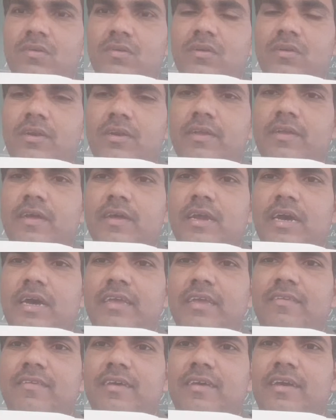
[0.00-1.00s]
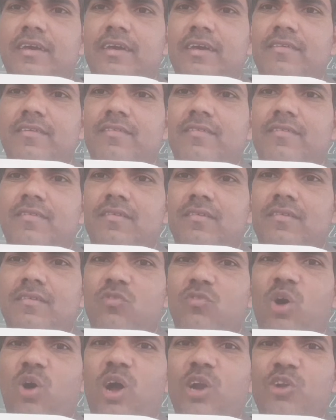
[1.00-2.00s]
It is a
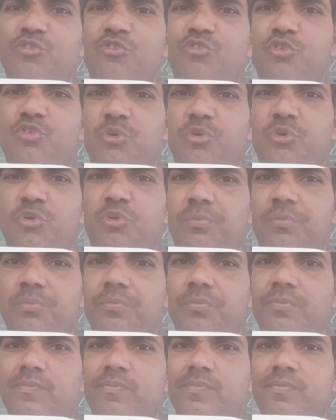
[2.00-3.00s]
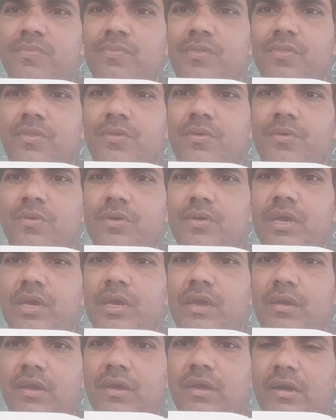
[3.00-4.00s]
rises, not zoom.
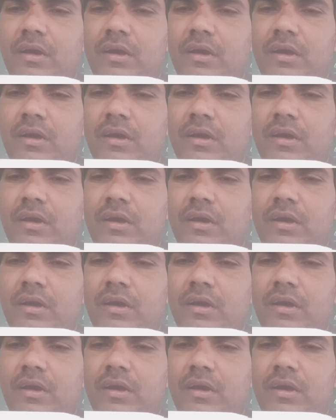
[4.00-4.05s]
Okay,